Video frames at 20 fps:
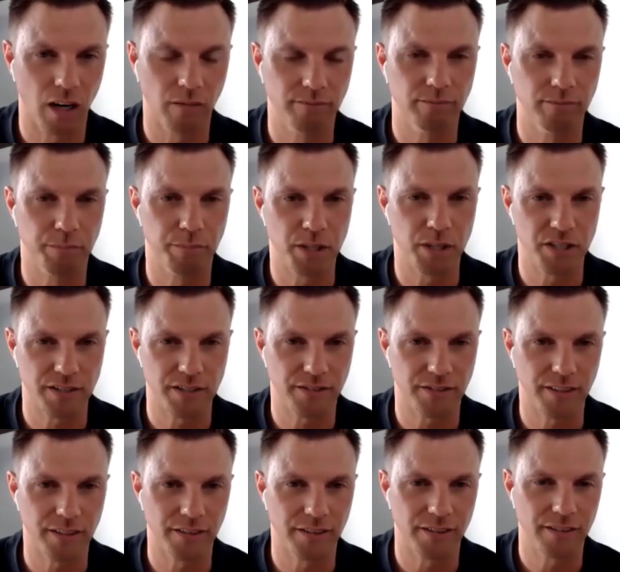
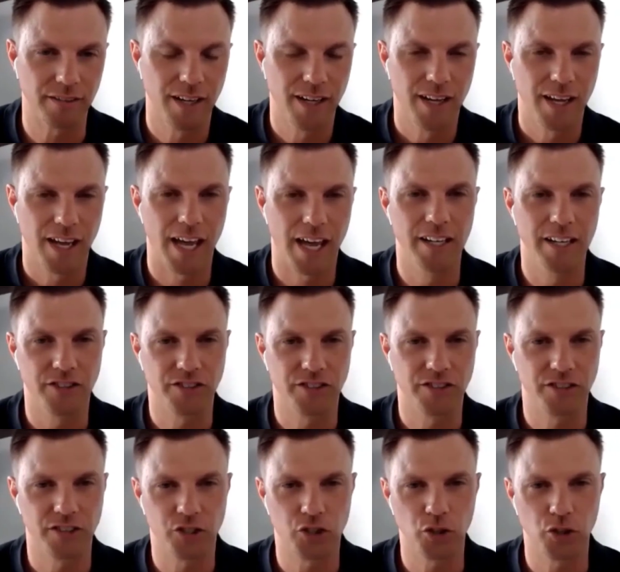businesses and
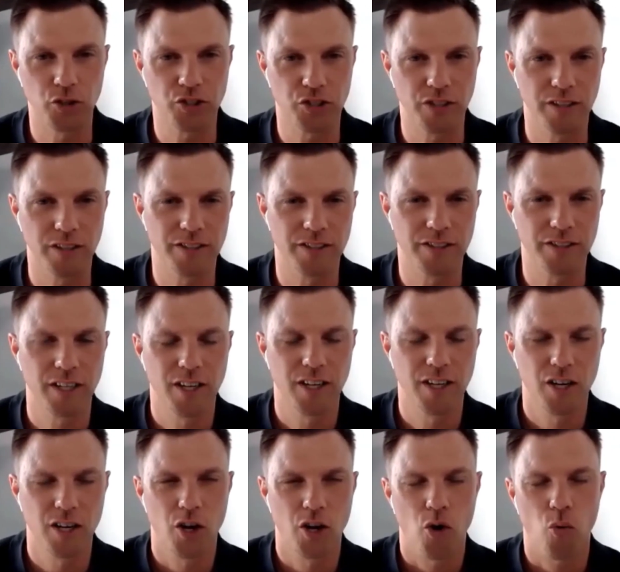institutions.
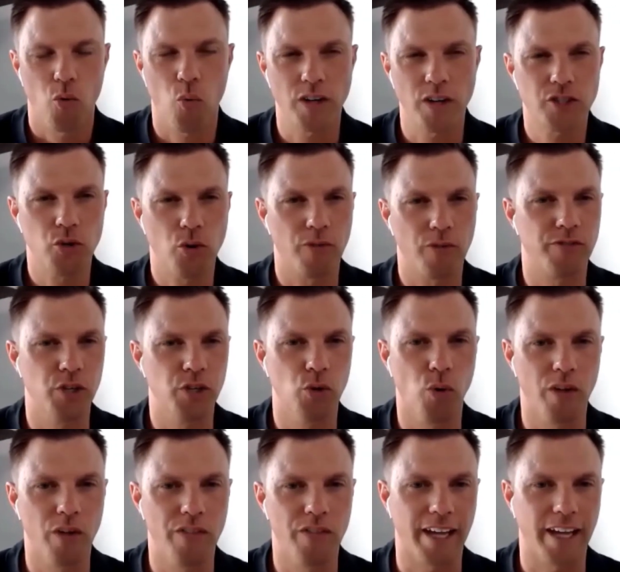What's your
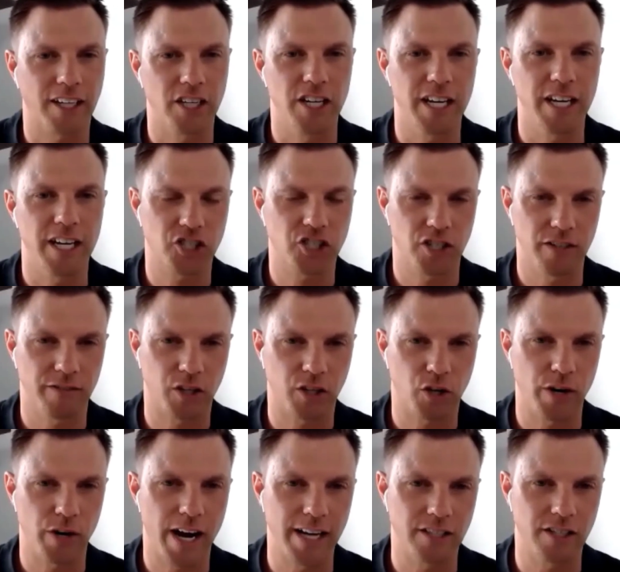view on that connection of
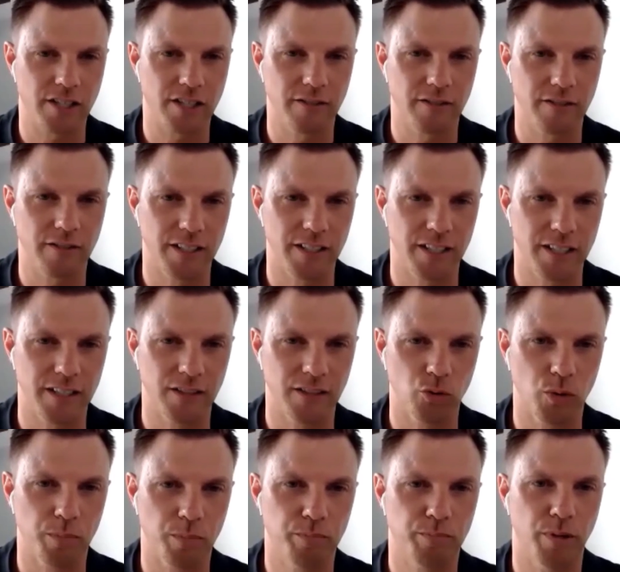creativity
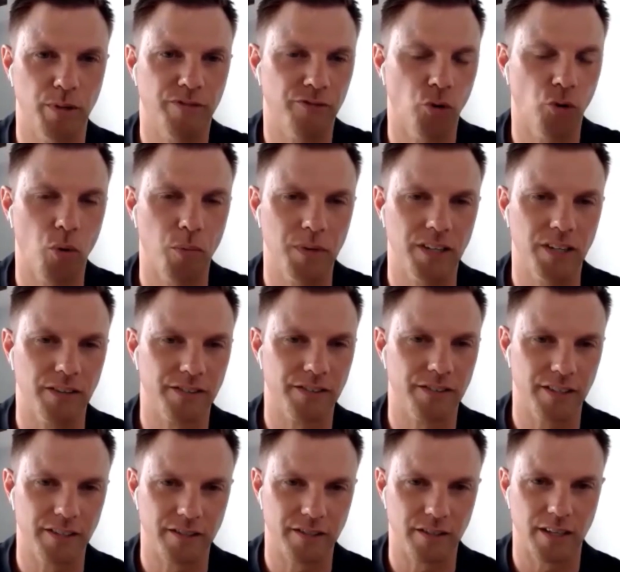or performance,
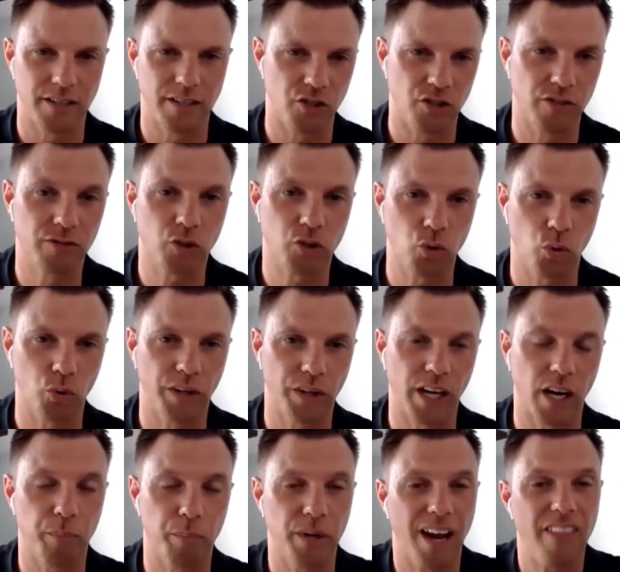as you've called
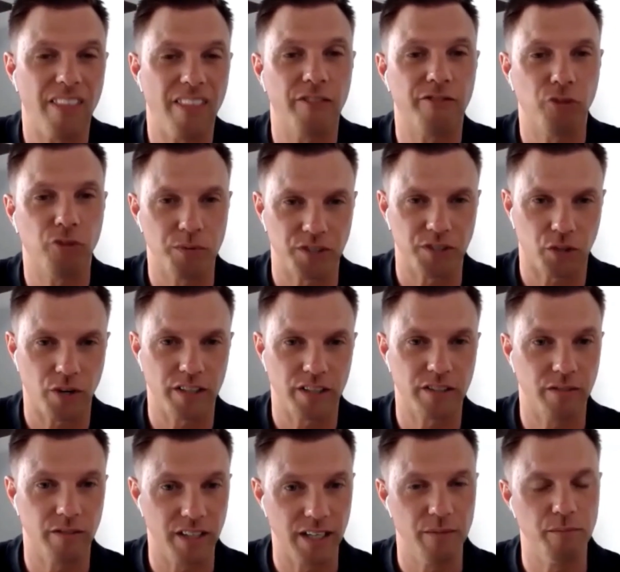out, but other forms of
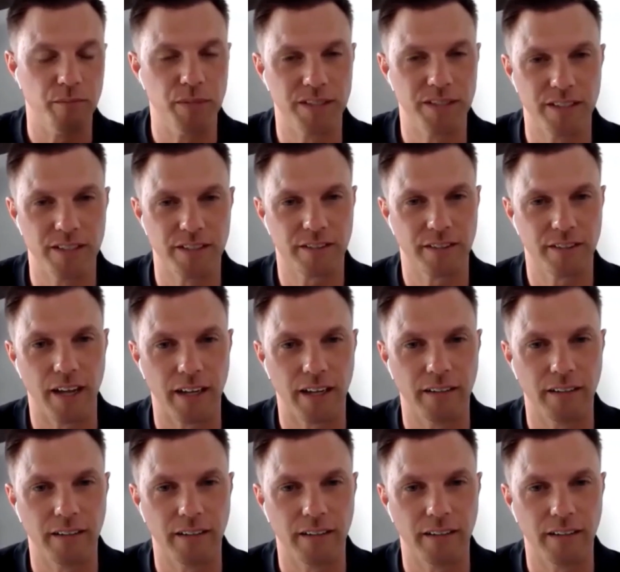creativity in business today?